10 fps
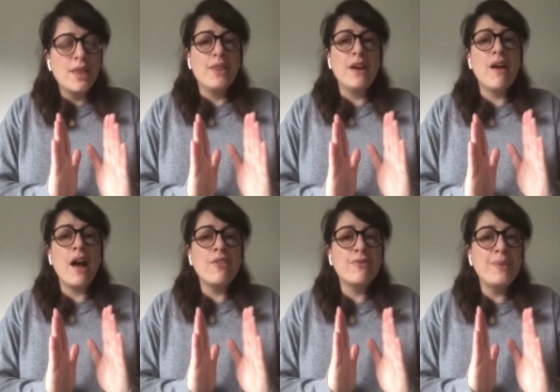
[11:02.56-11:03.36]
there
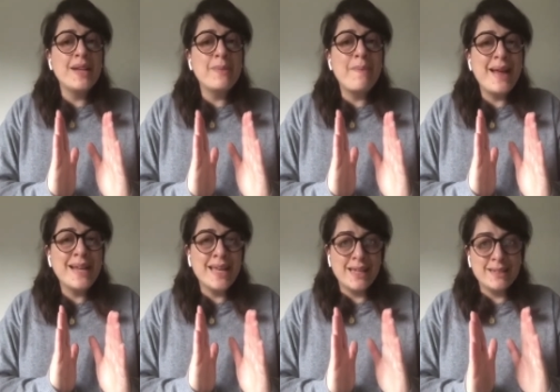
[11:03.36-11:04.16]
have been many
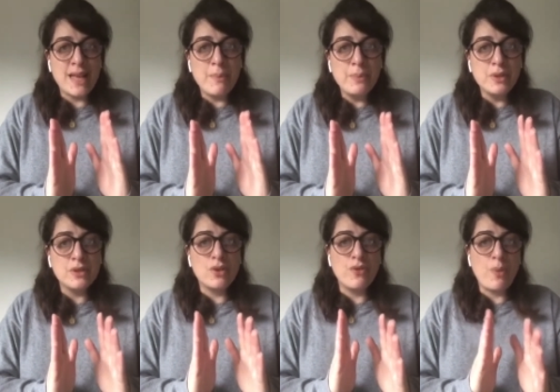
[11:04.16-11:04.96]
examples
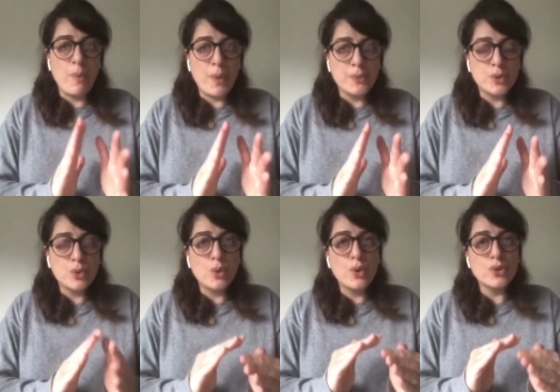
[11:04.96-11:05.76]
of pop-up
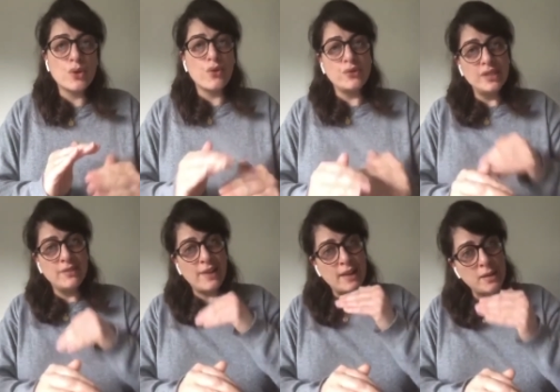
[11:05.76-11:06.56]
stores of
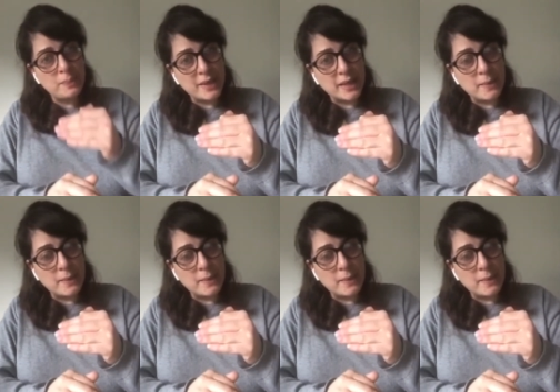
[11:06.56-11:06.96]
developing